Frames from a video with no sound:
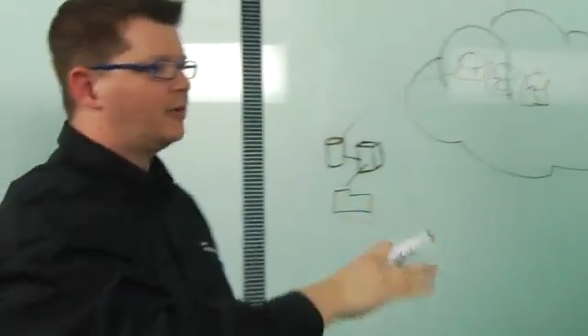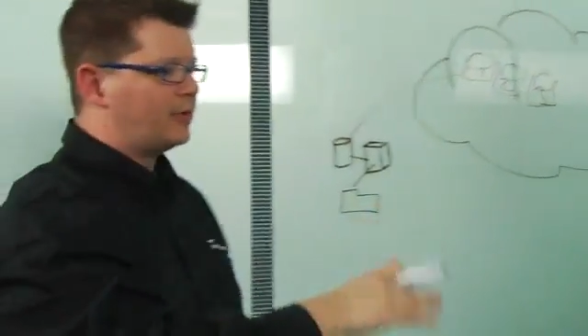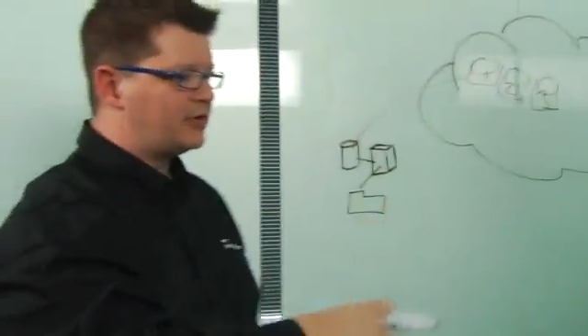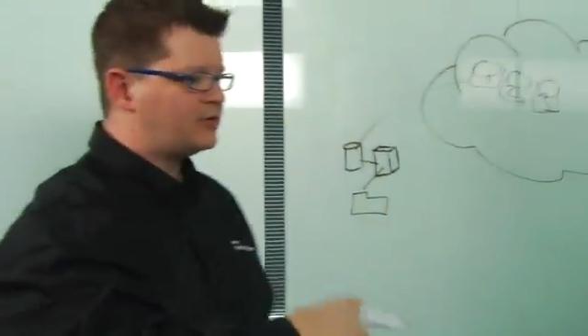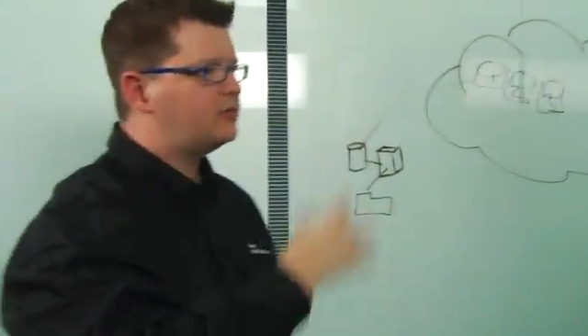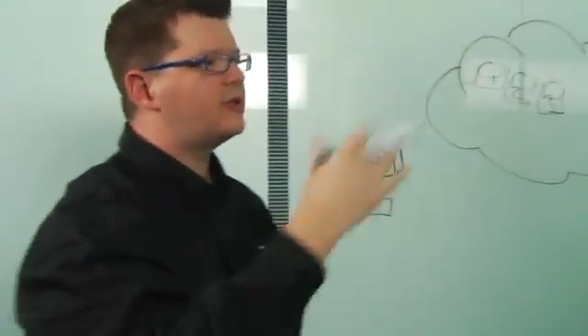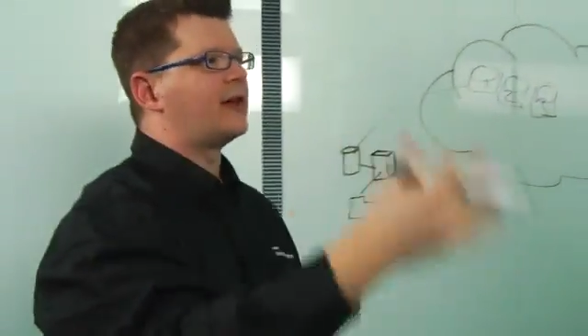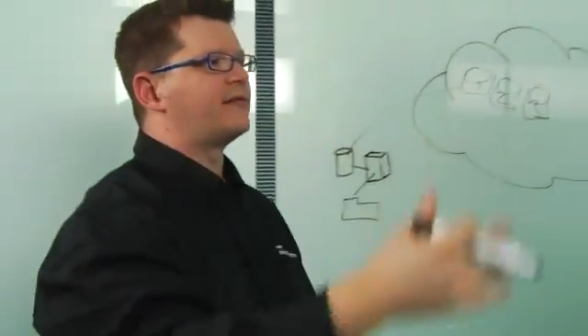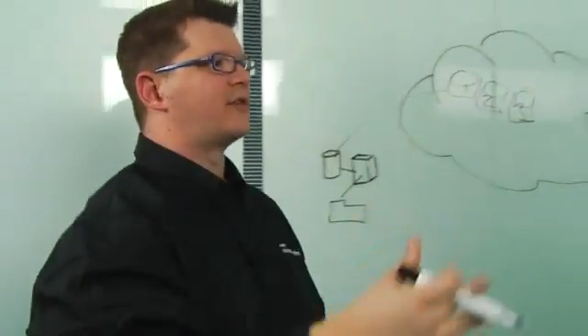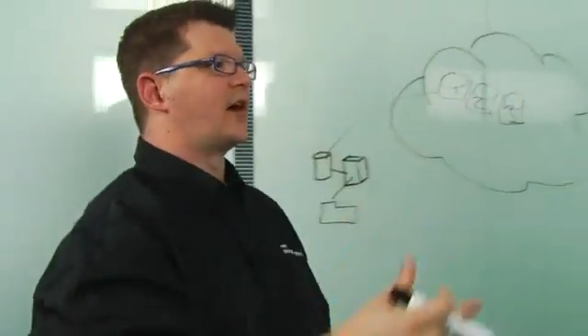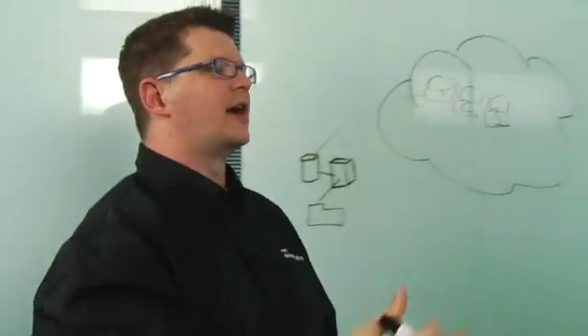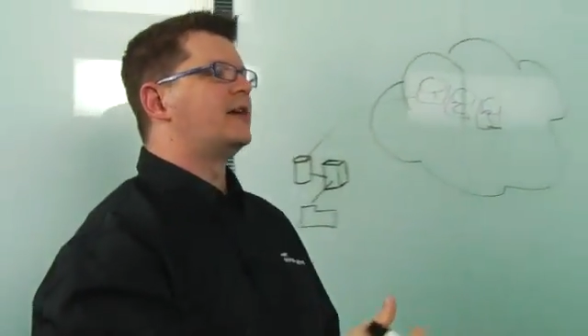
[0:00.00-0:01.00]
but we do that
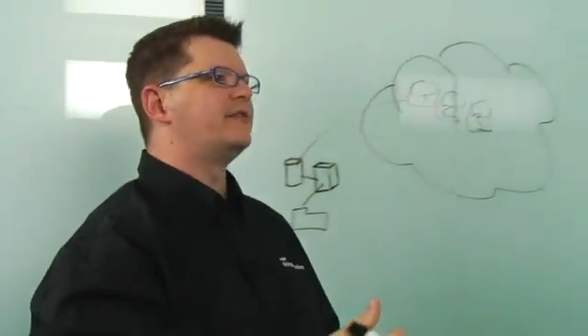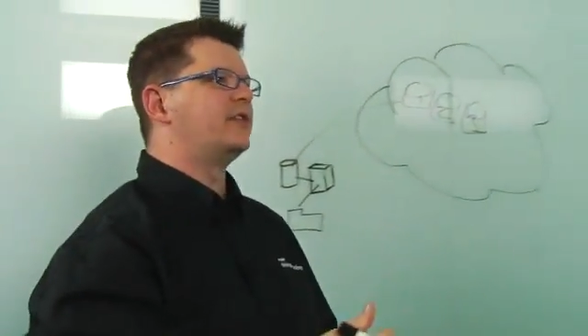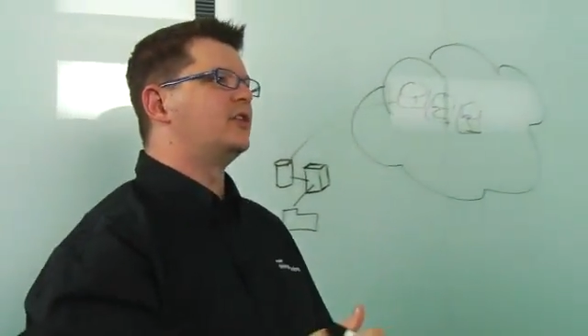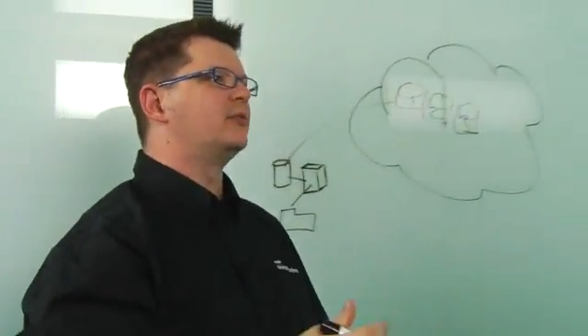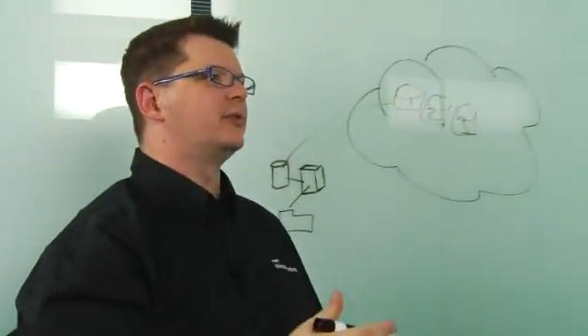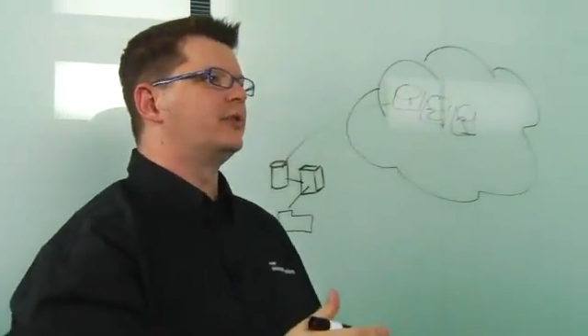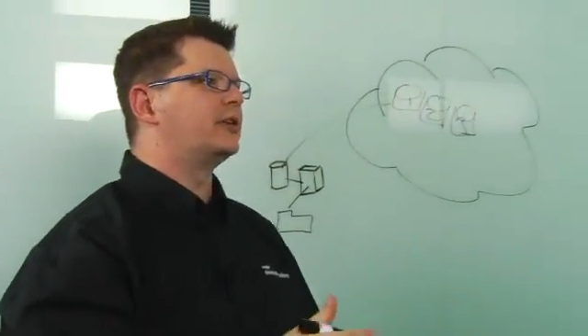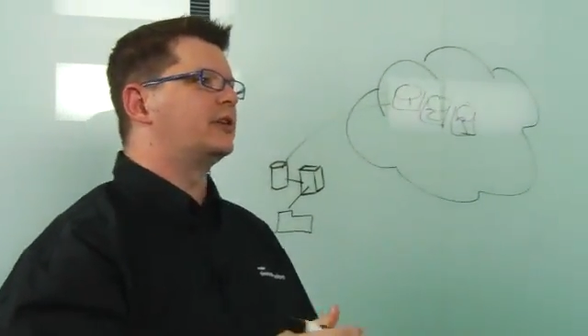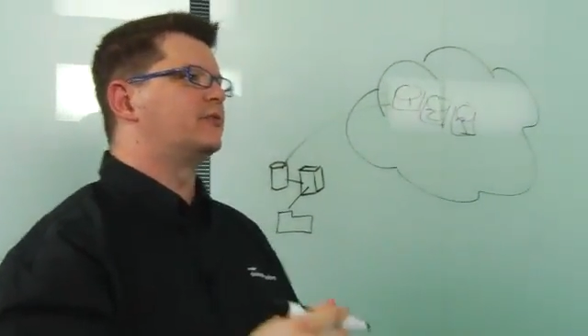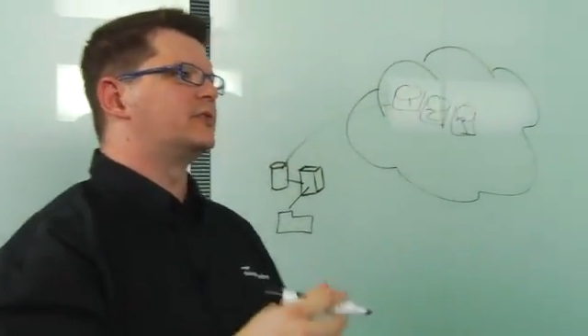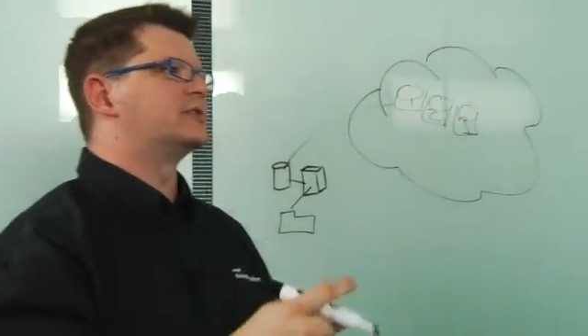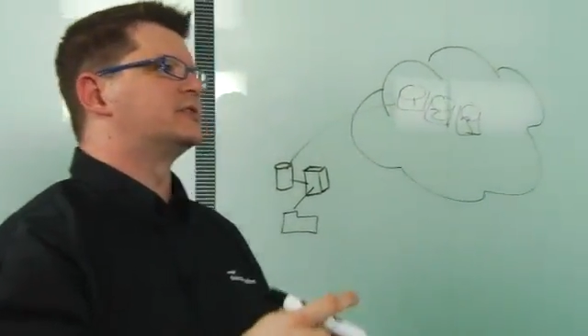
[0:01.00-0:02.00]
for high
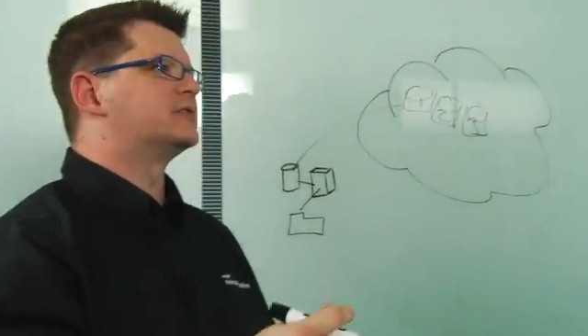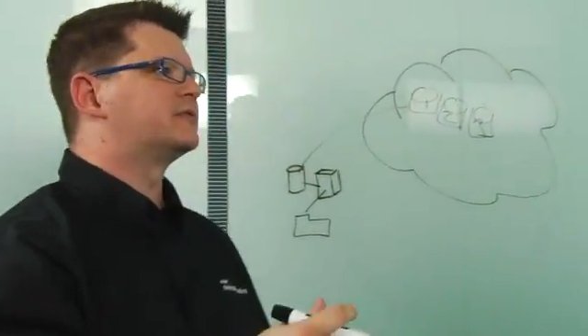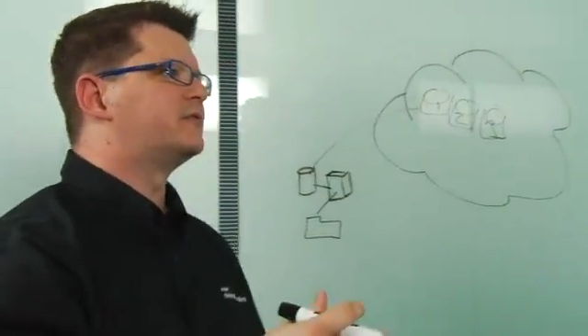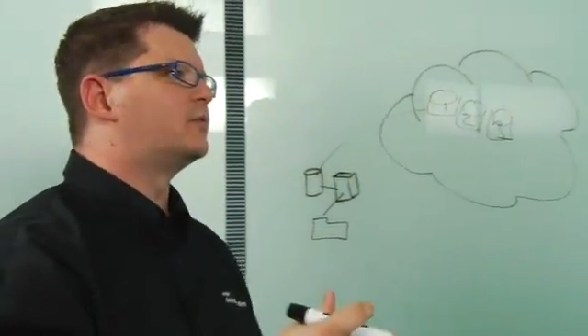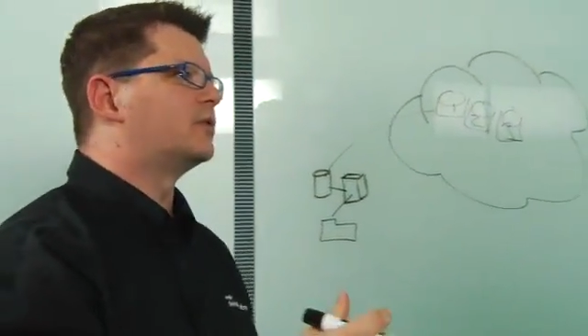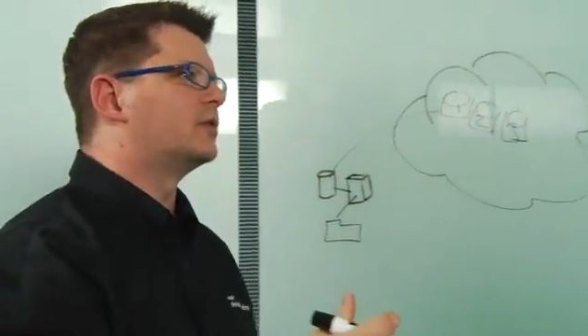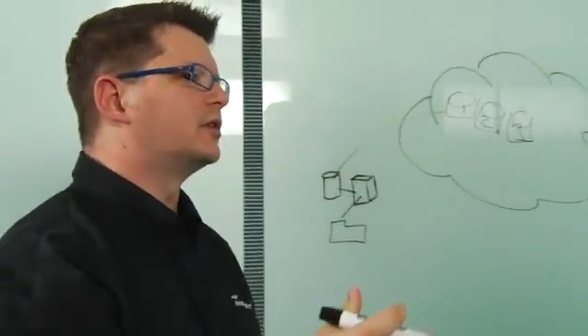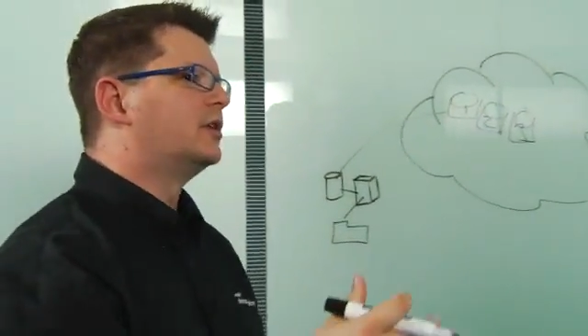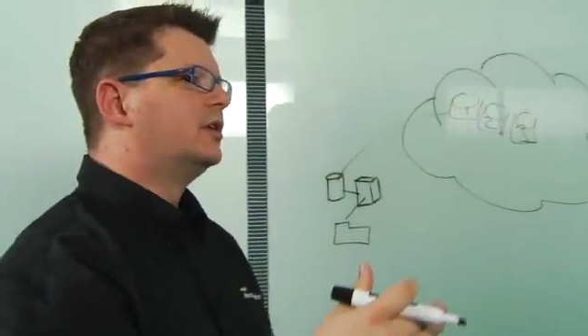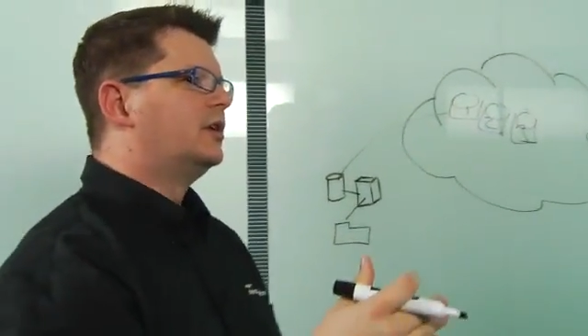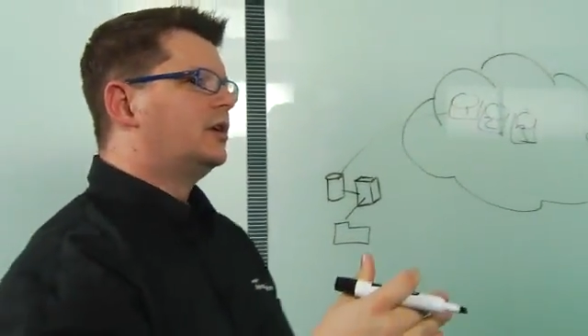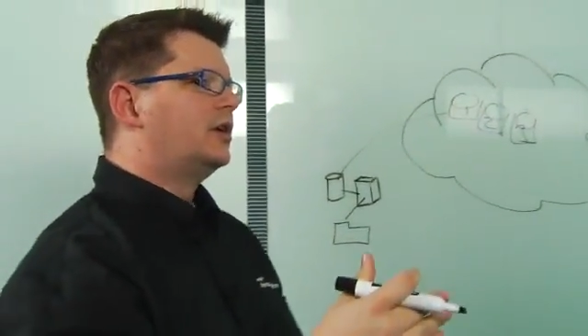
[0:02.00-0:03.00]
availability reasons, for
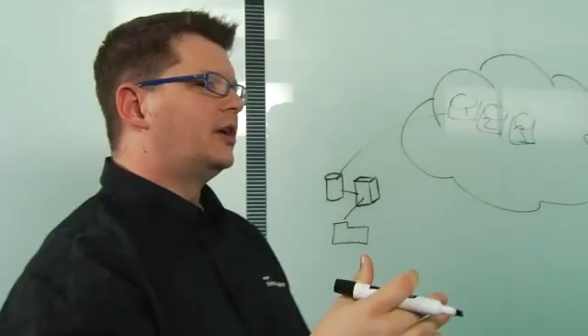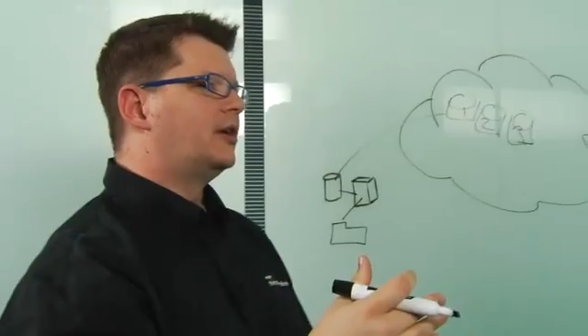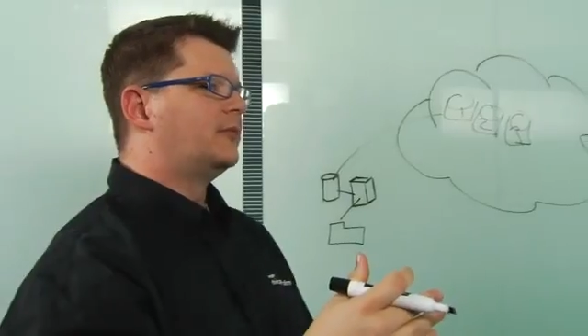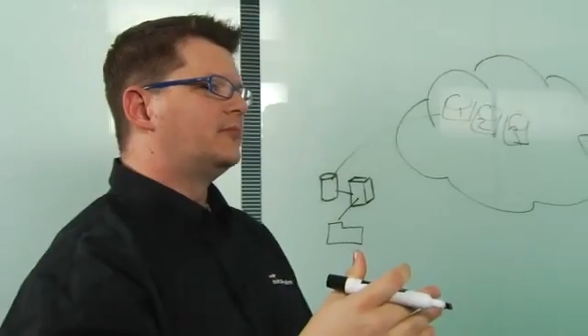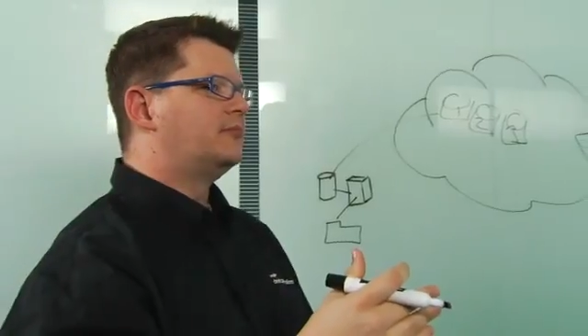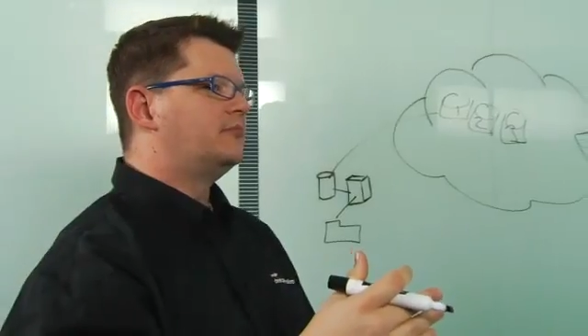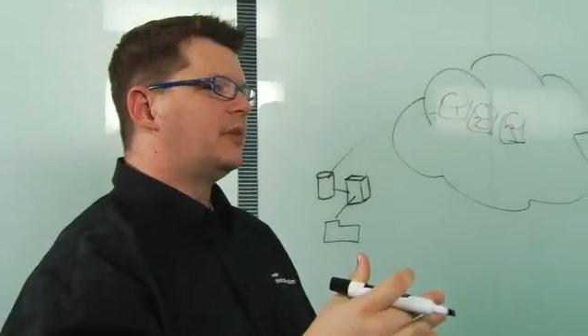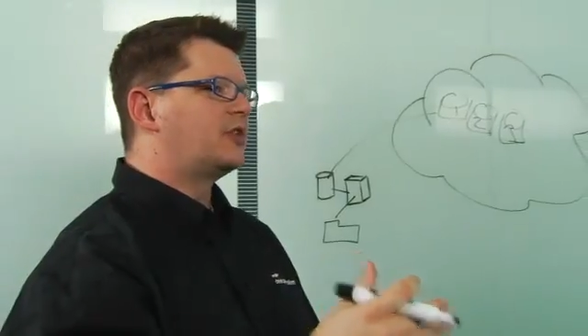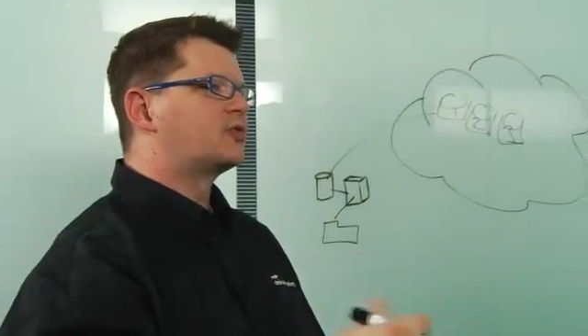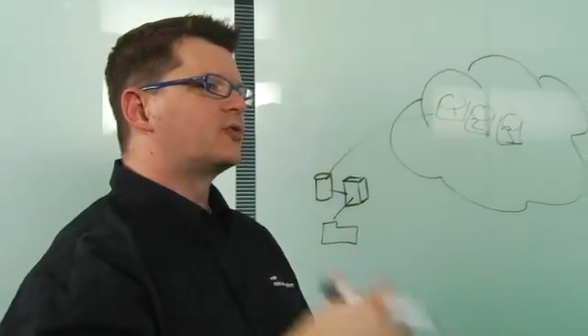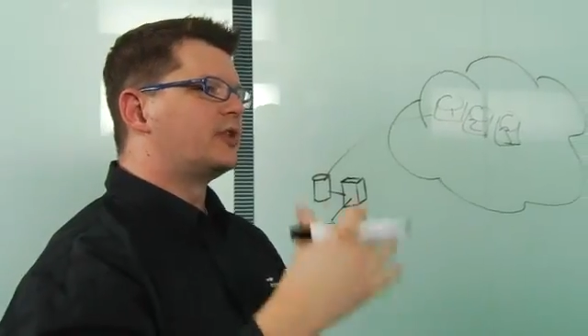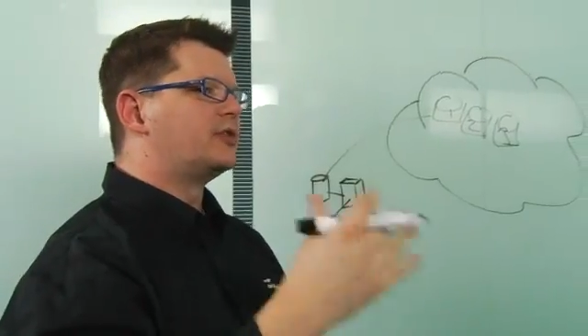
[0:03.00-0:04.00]
make
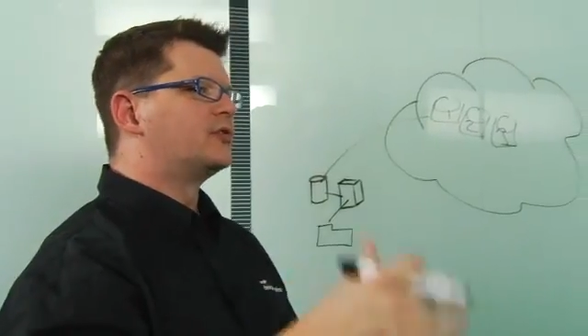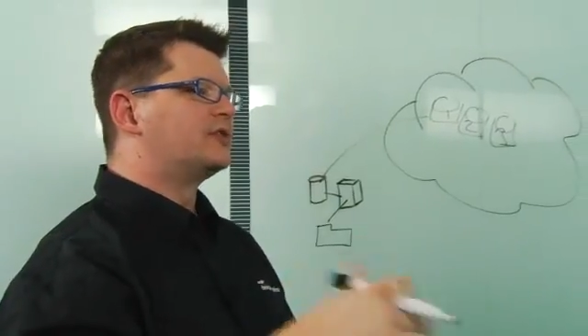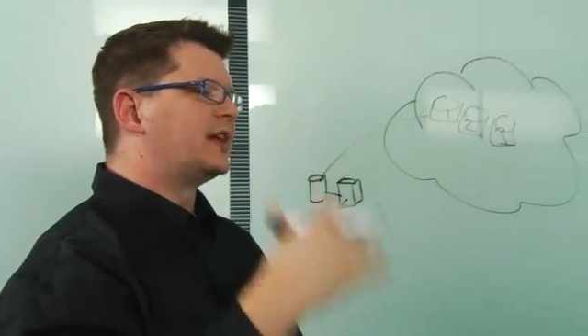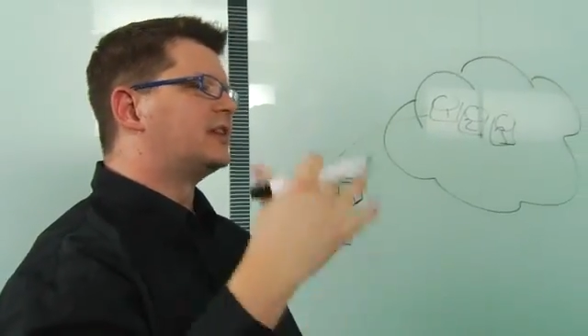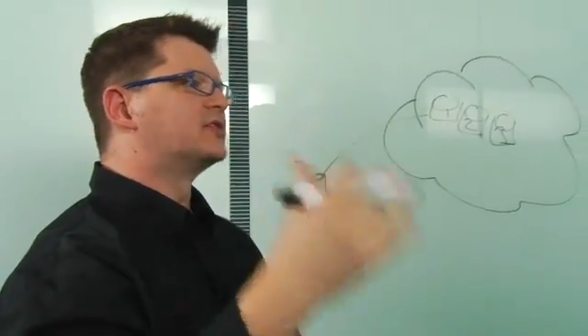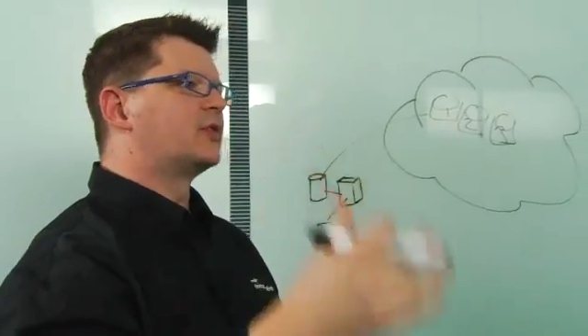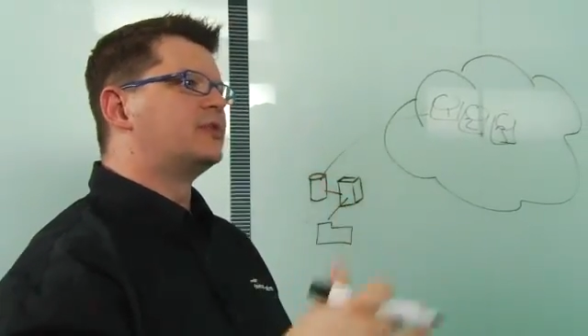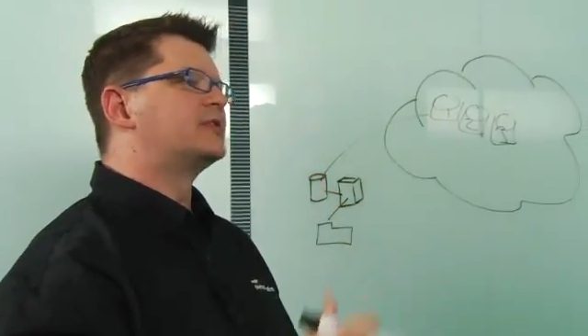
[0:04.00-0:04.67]
sure that your data is